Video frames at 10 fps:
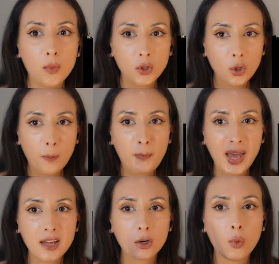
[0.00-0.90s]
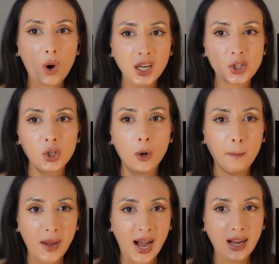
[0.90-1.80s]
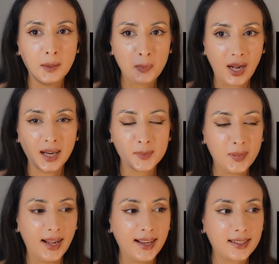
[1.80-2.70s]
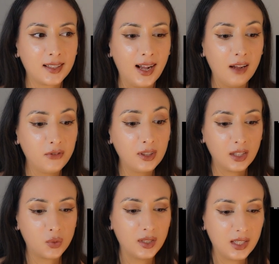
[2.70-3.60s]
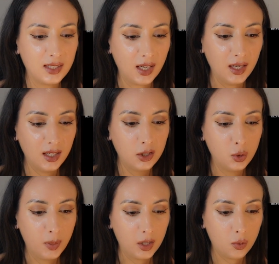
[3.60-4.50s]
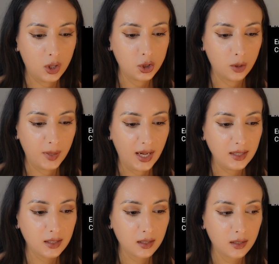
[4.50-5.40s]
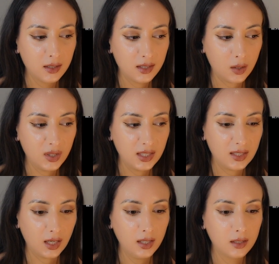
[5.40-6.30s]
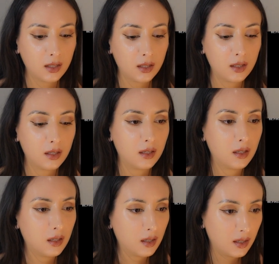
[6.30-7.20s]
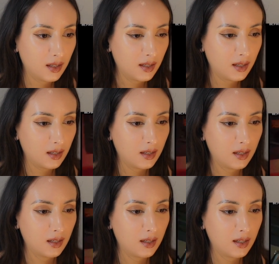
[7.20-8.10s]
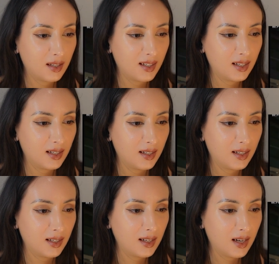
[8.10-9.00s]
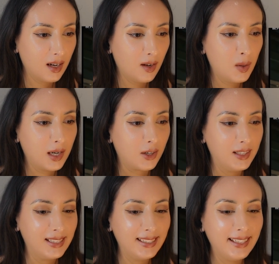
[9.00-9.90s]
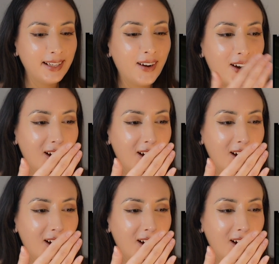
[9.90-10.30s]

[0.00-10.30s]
You better watch your back, back, back. I think that's what they say. You better watch your back. Is that what they say? Oh my god, Leo!